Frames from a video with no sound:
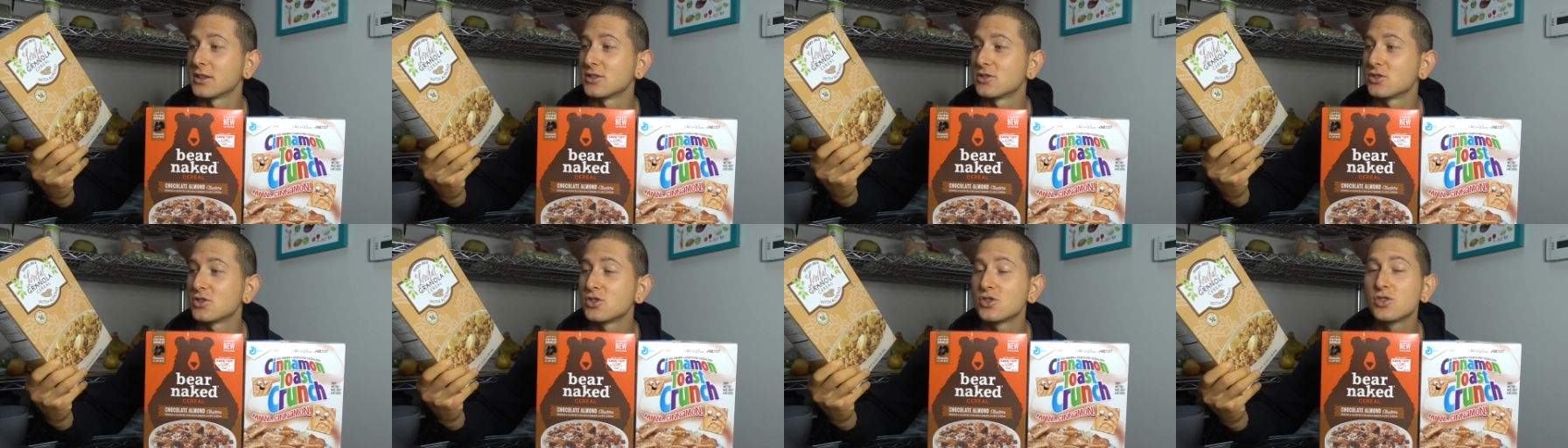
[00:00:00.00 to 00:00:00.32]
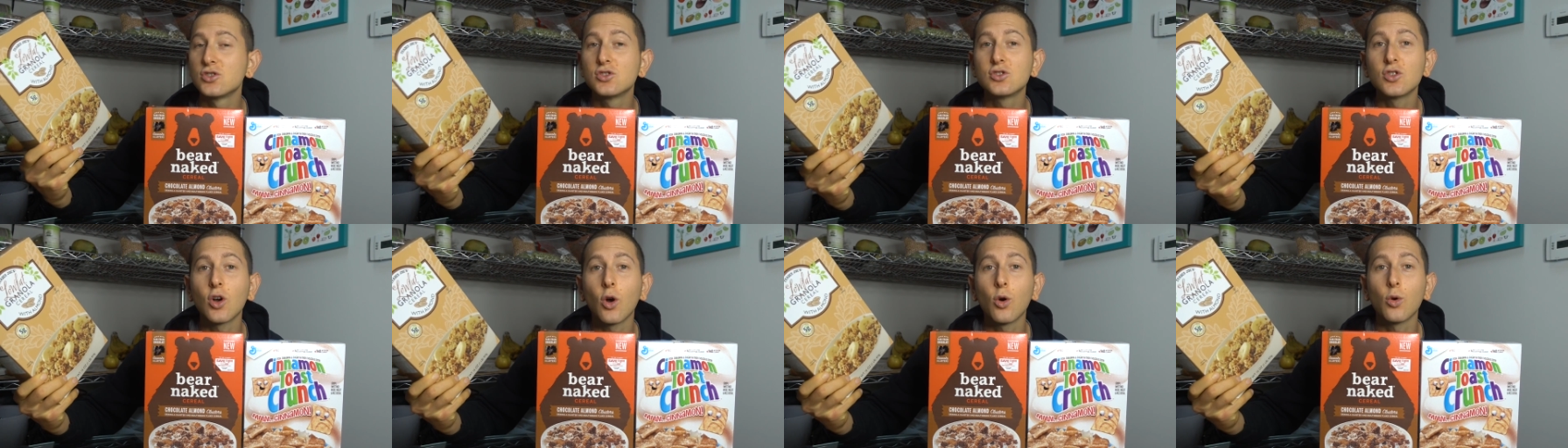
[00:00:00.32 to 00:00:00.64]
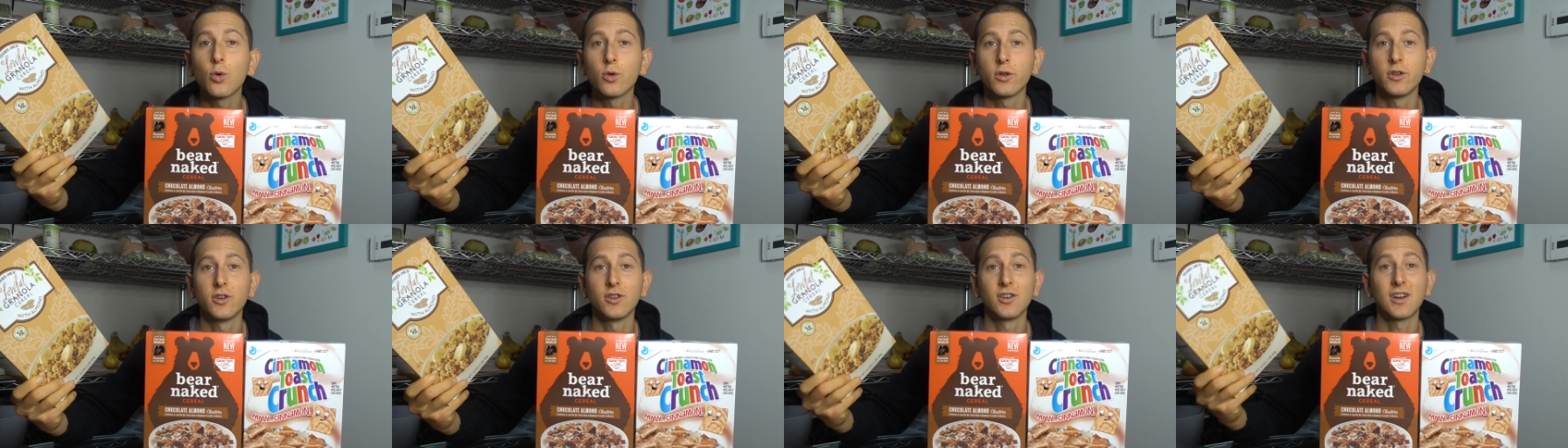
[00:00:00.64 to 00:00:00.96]
It's
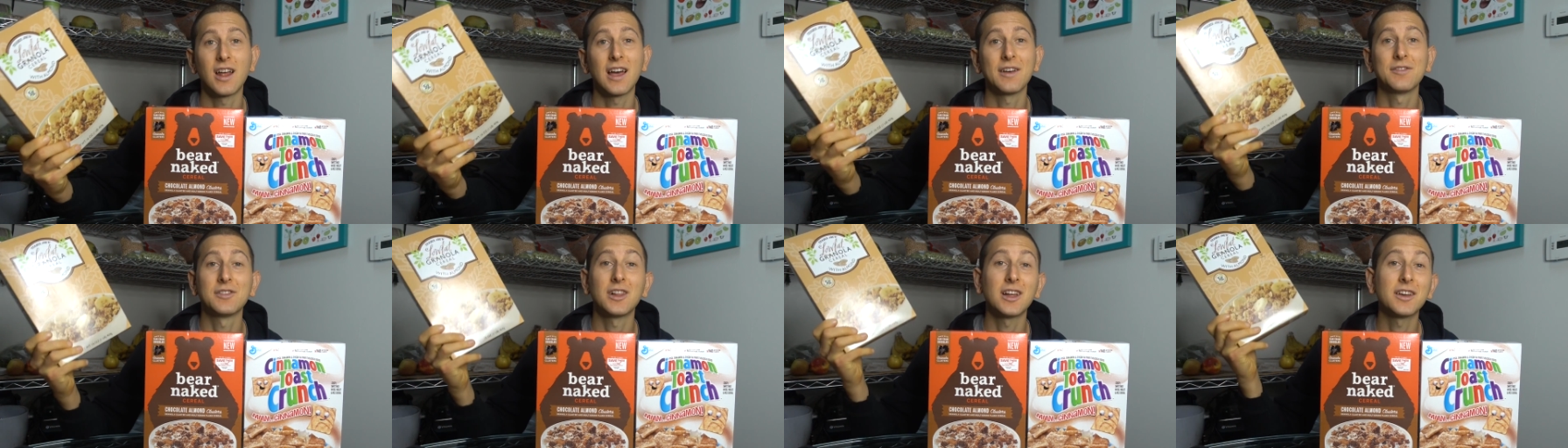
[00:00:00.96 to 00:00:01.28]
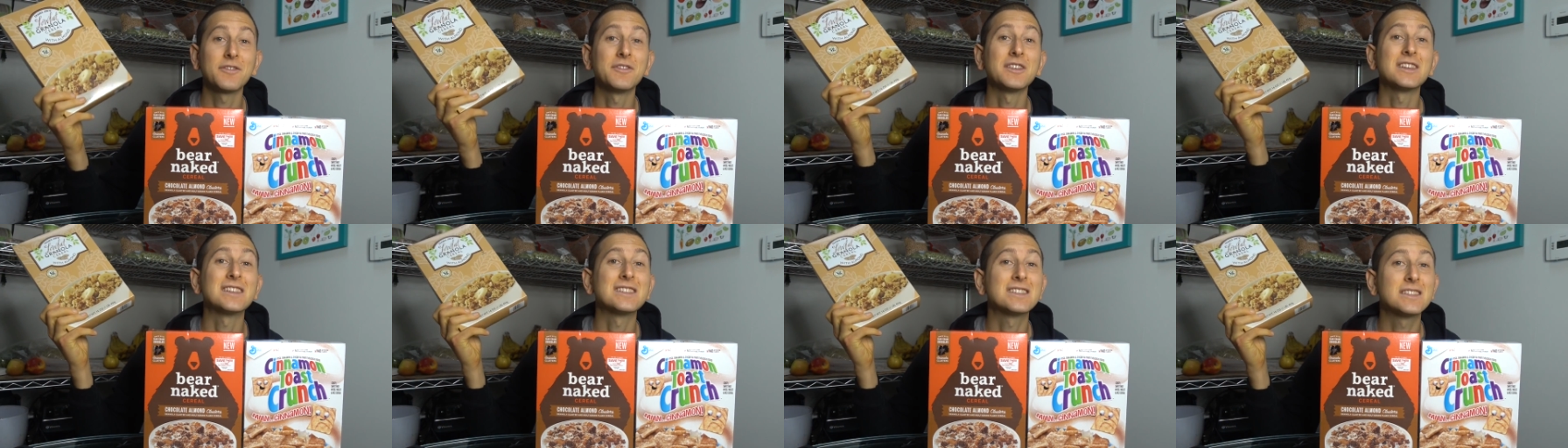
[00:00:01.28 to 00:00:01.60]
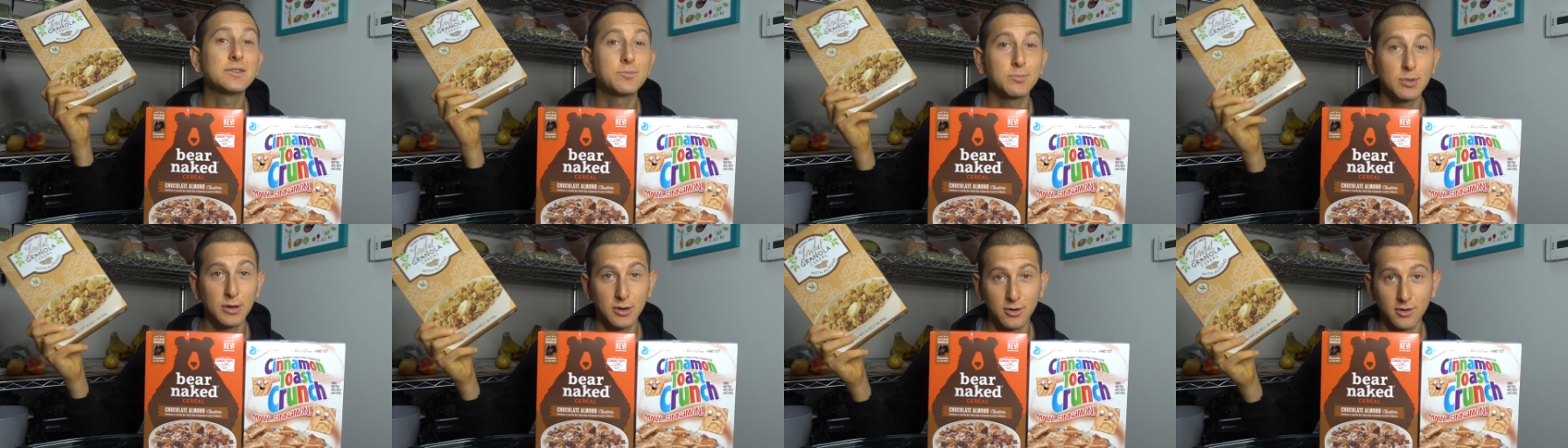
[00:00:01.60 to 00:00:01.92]
so good. I have a lot of
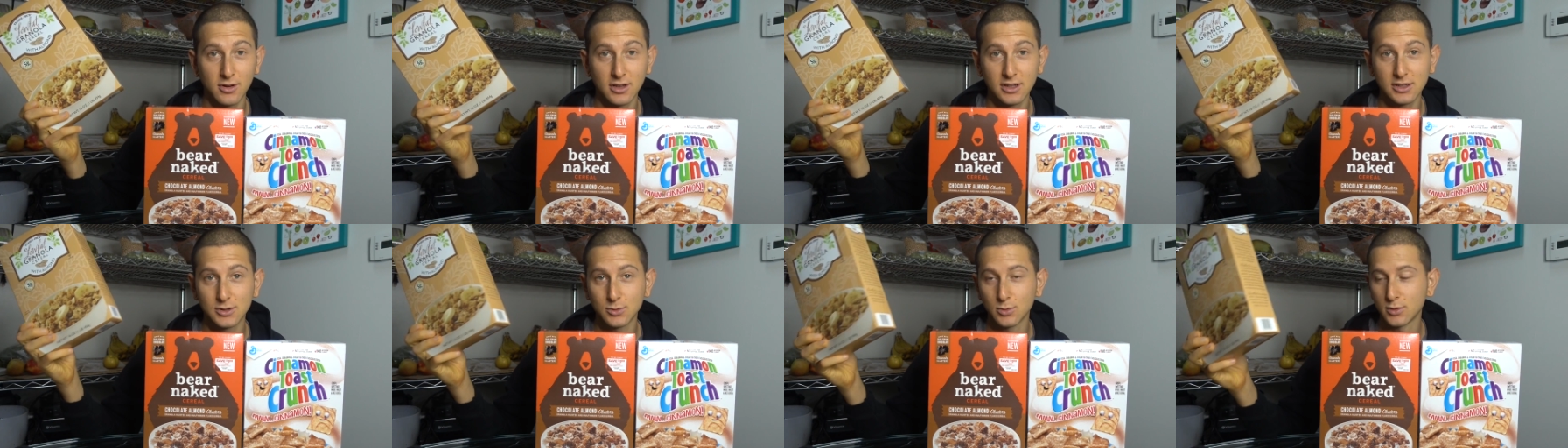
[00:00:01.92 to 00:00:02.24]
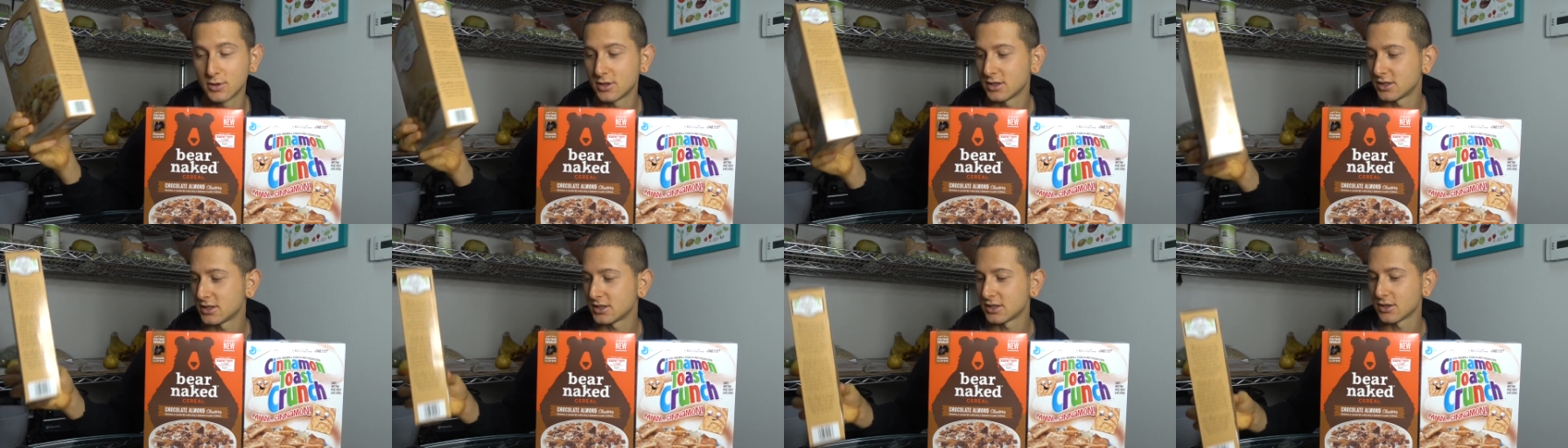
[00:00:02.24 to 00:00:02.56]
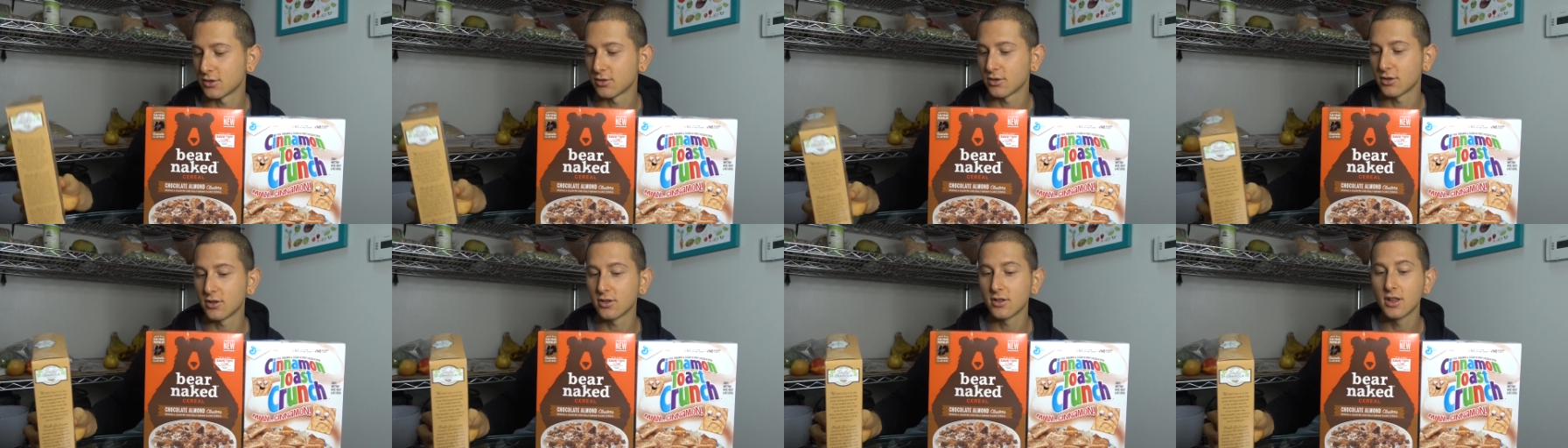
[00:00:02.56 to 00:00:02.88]
experience with this
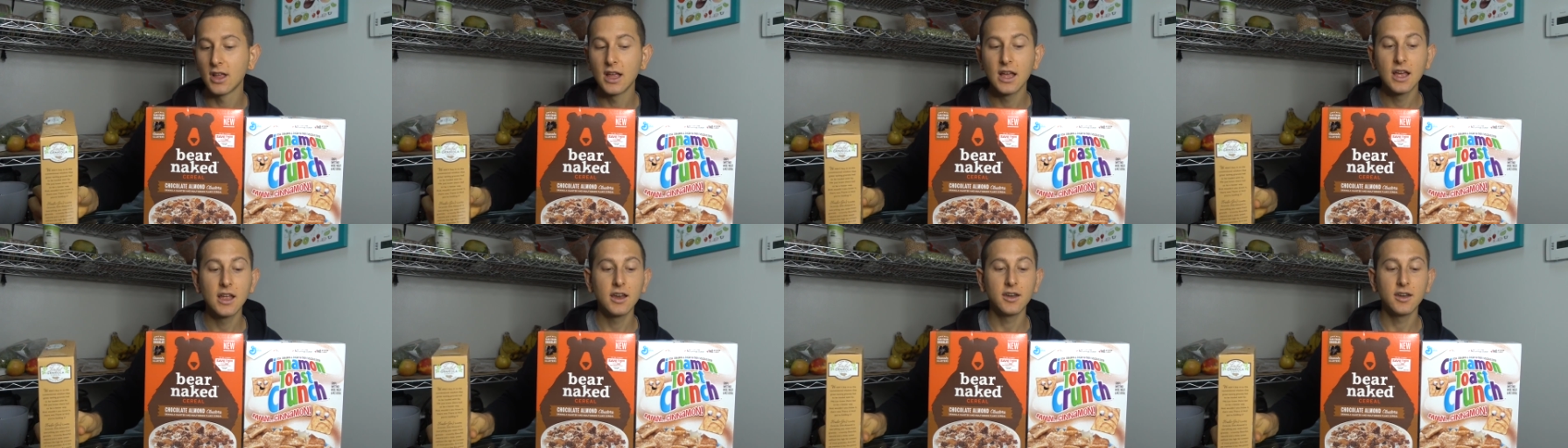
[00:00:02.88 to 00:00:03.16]
cereal.